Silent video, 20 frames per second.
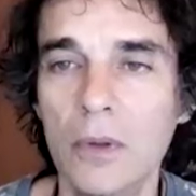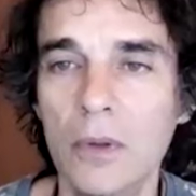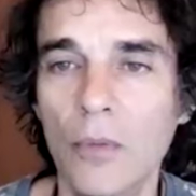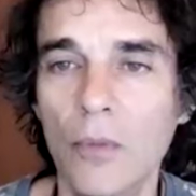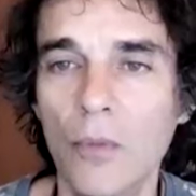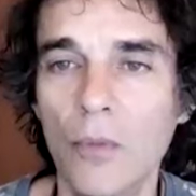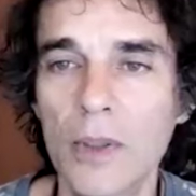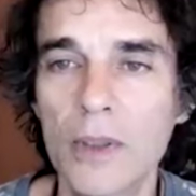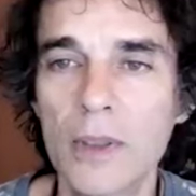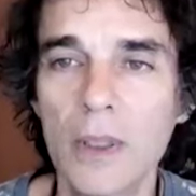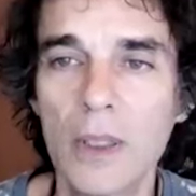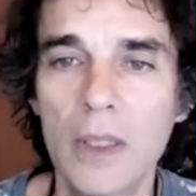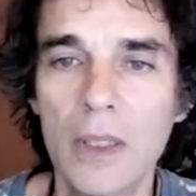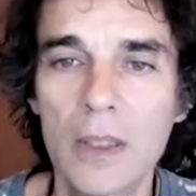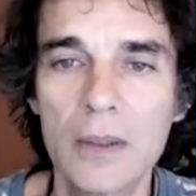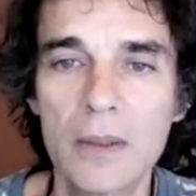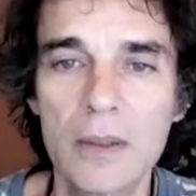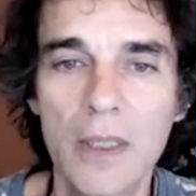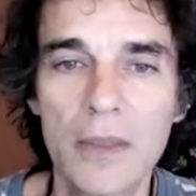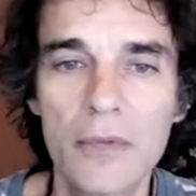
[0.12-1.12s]
what an
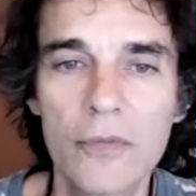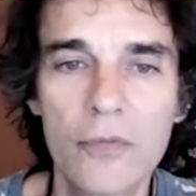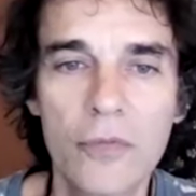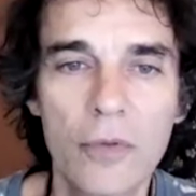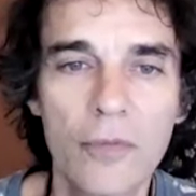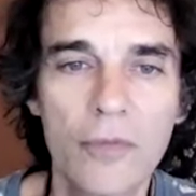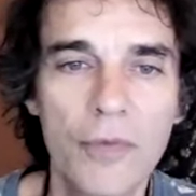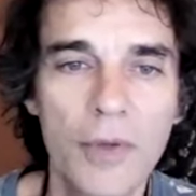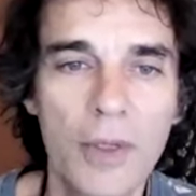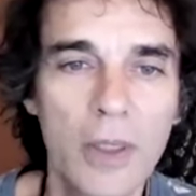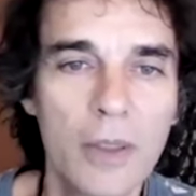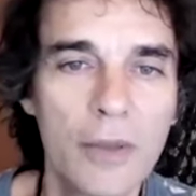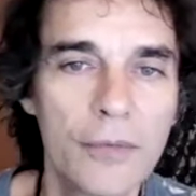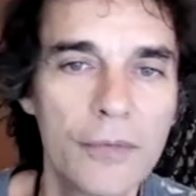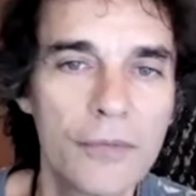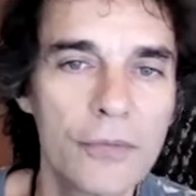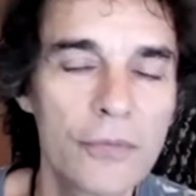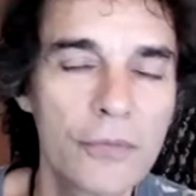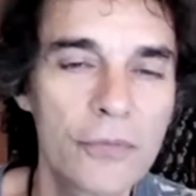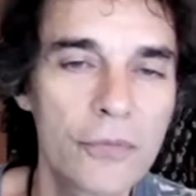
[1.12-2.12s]
intensive
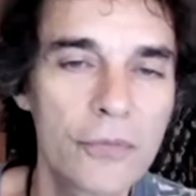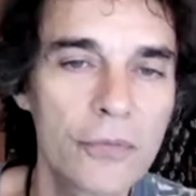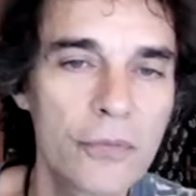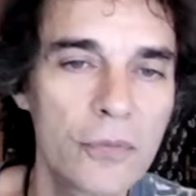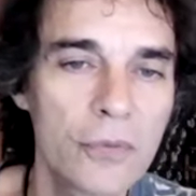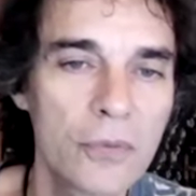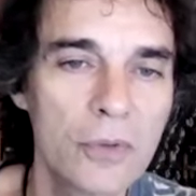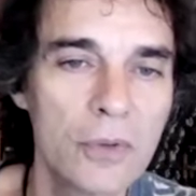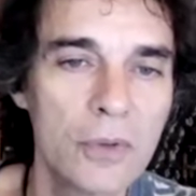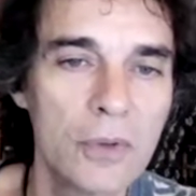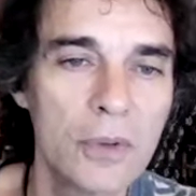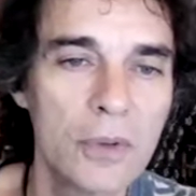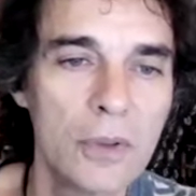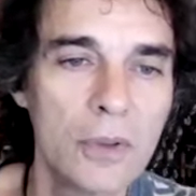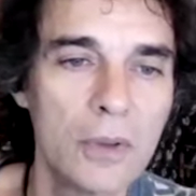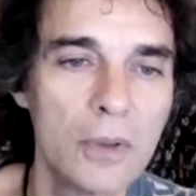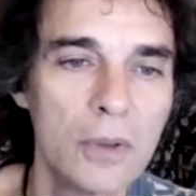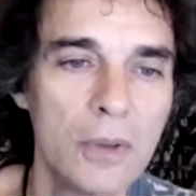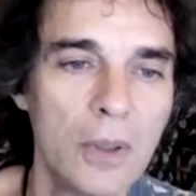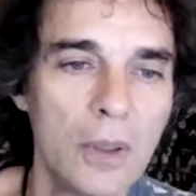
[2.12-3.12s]
is
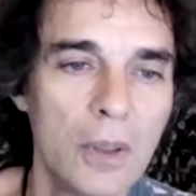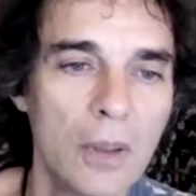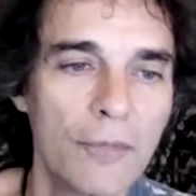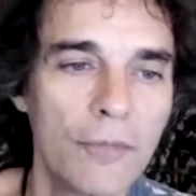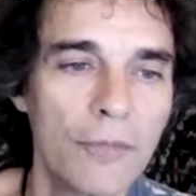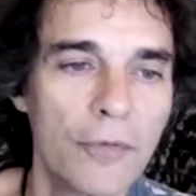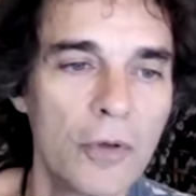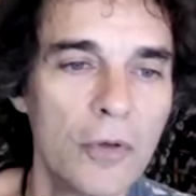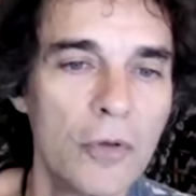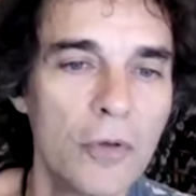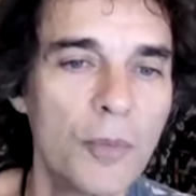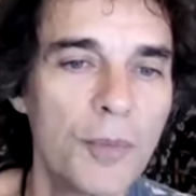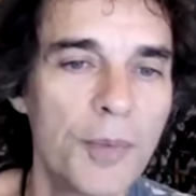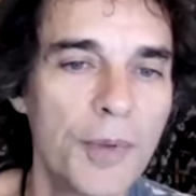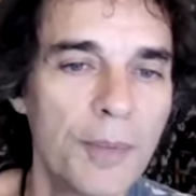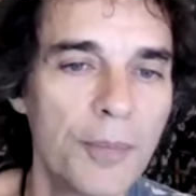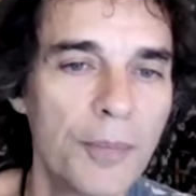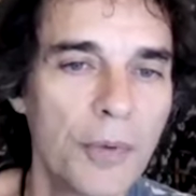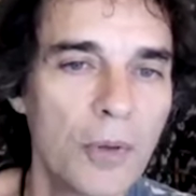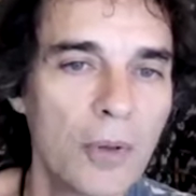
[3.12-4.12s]
for new
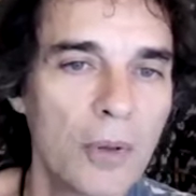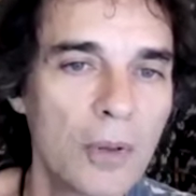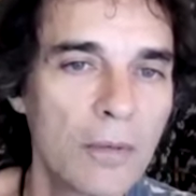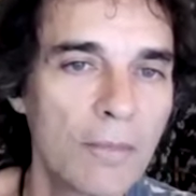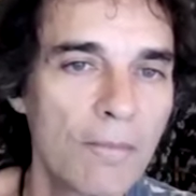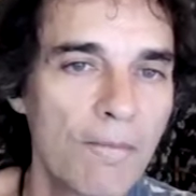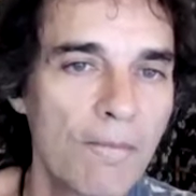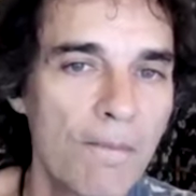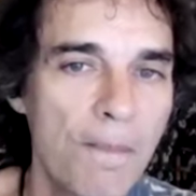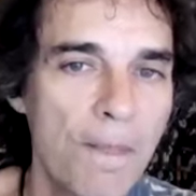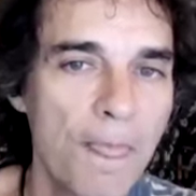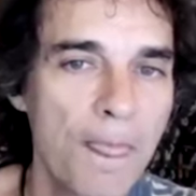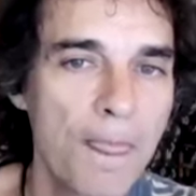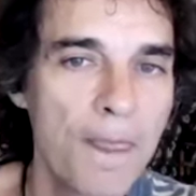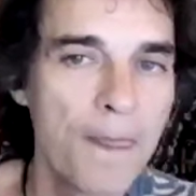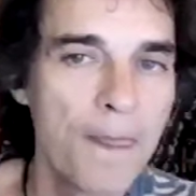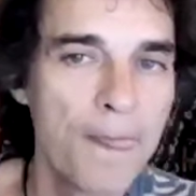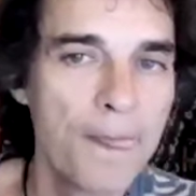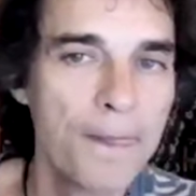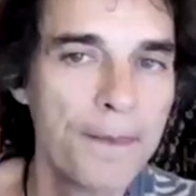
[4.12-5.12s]
people
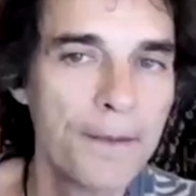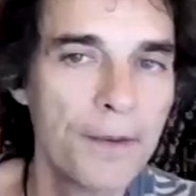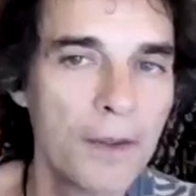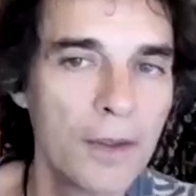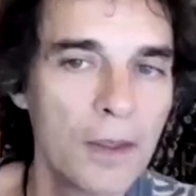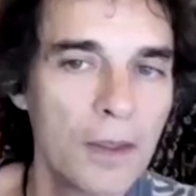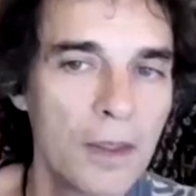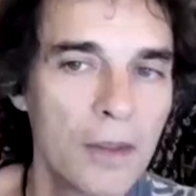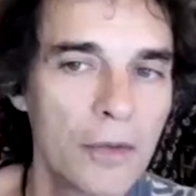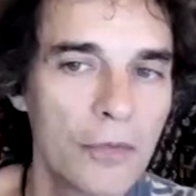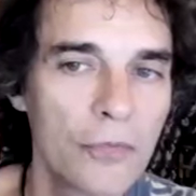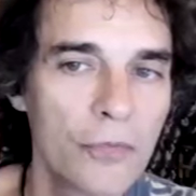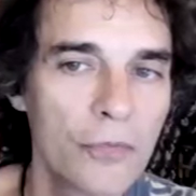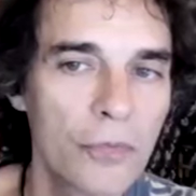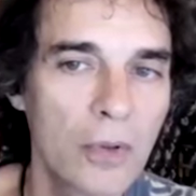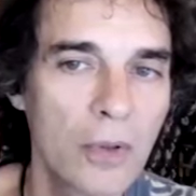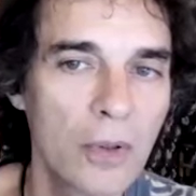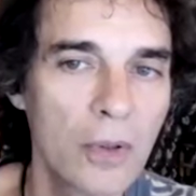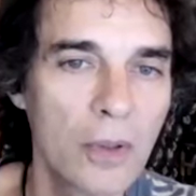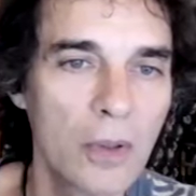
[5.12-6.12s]
is
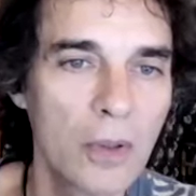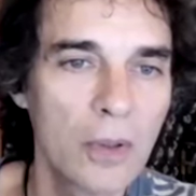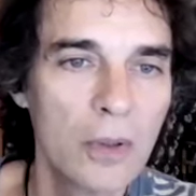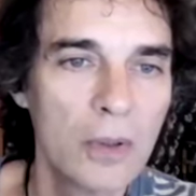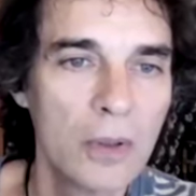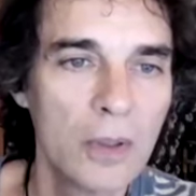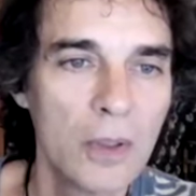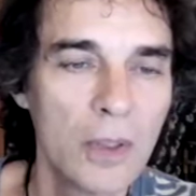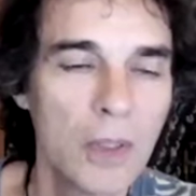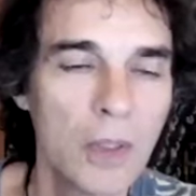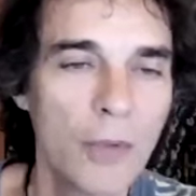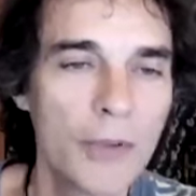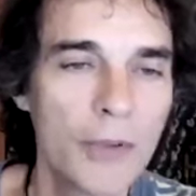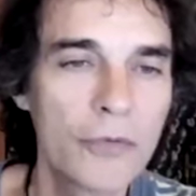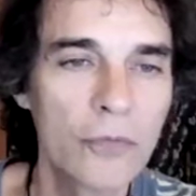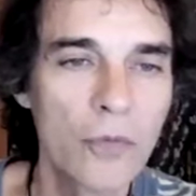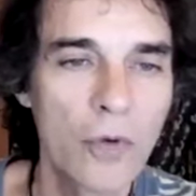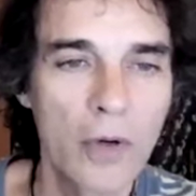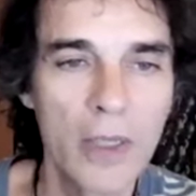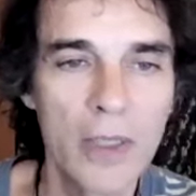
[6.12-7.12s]
we
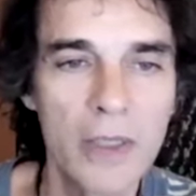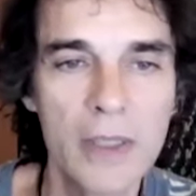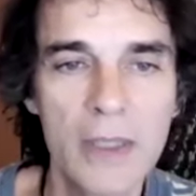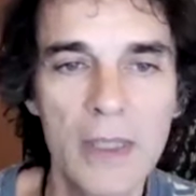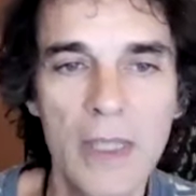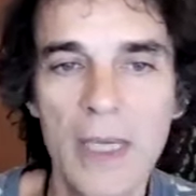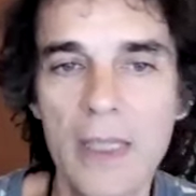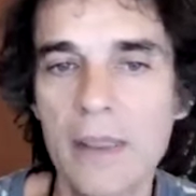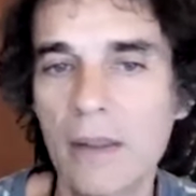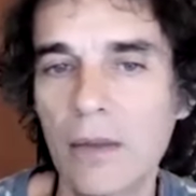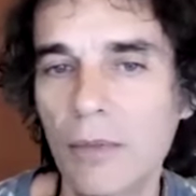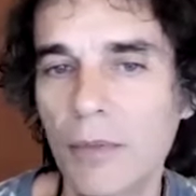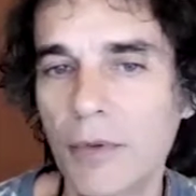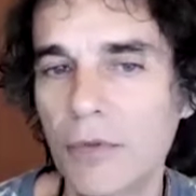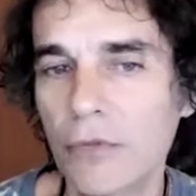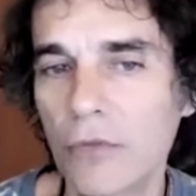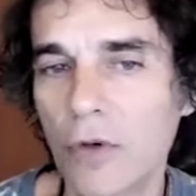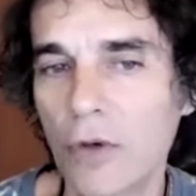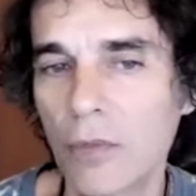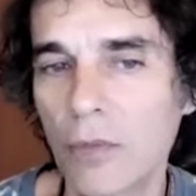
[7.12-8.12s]
start at the end. We
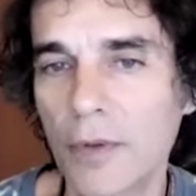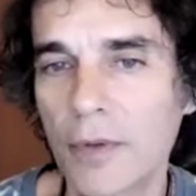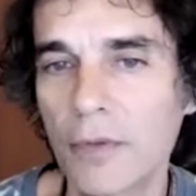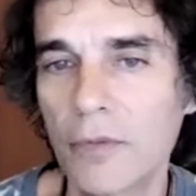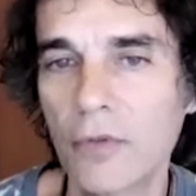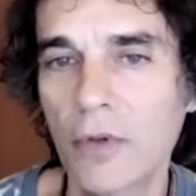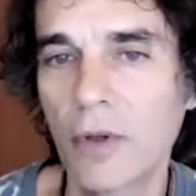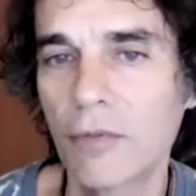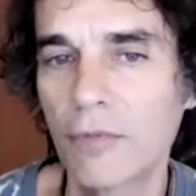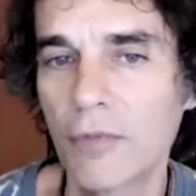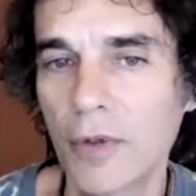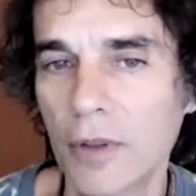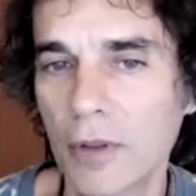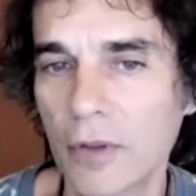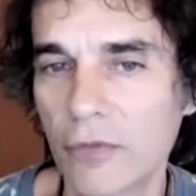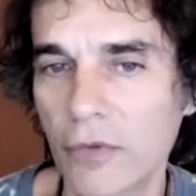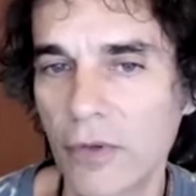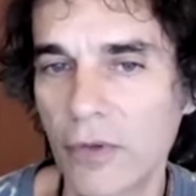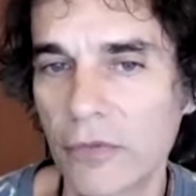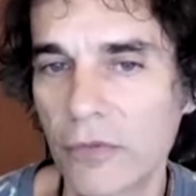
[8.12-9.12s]
start with
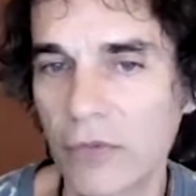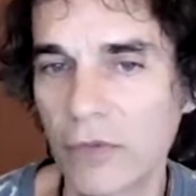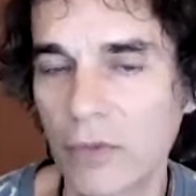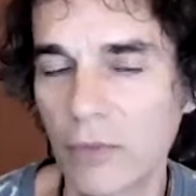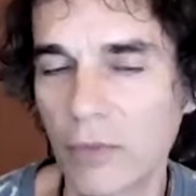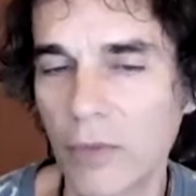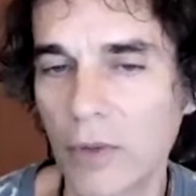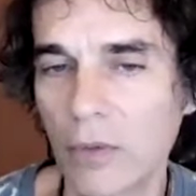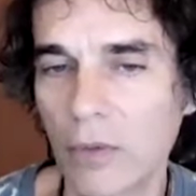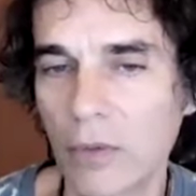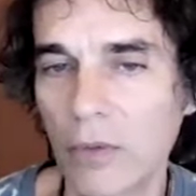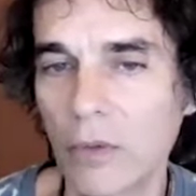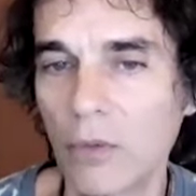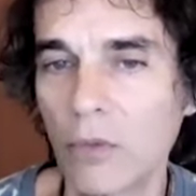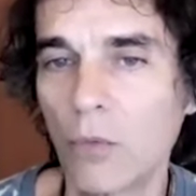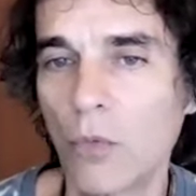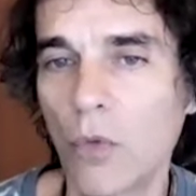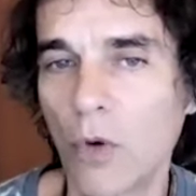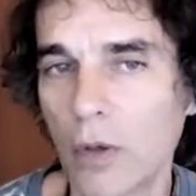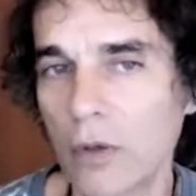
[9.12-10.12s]
self-realization. We don't
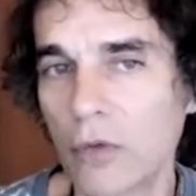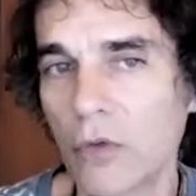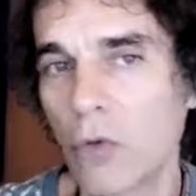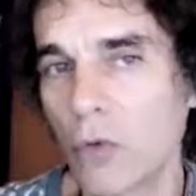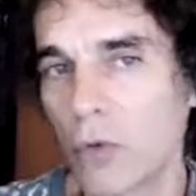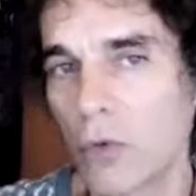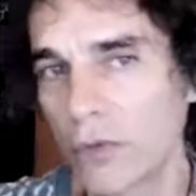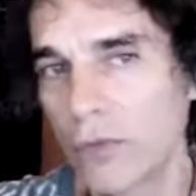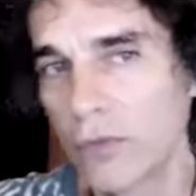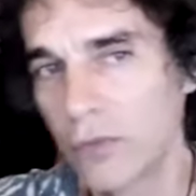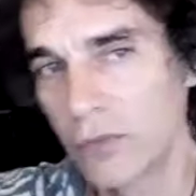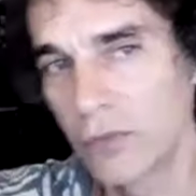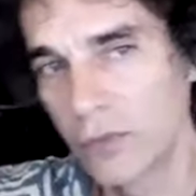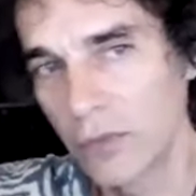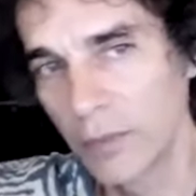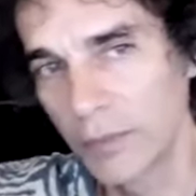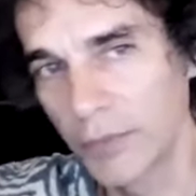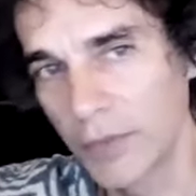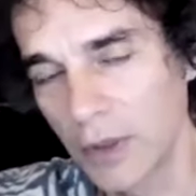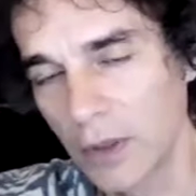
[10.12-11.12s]
work towards
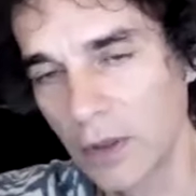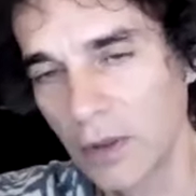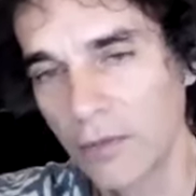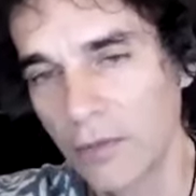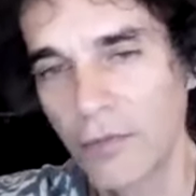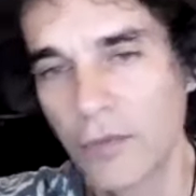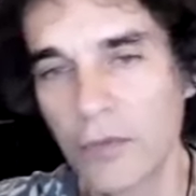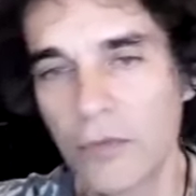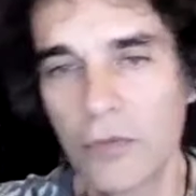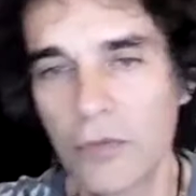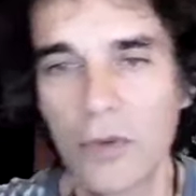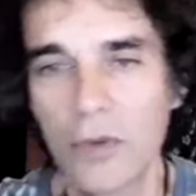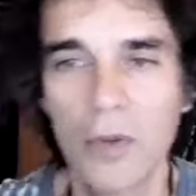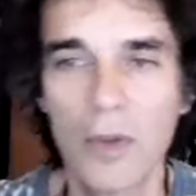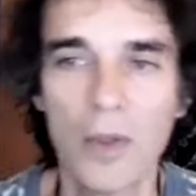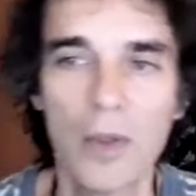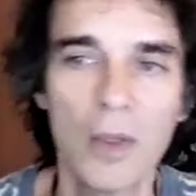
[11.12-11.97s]
something in the future.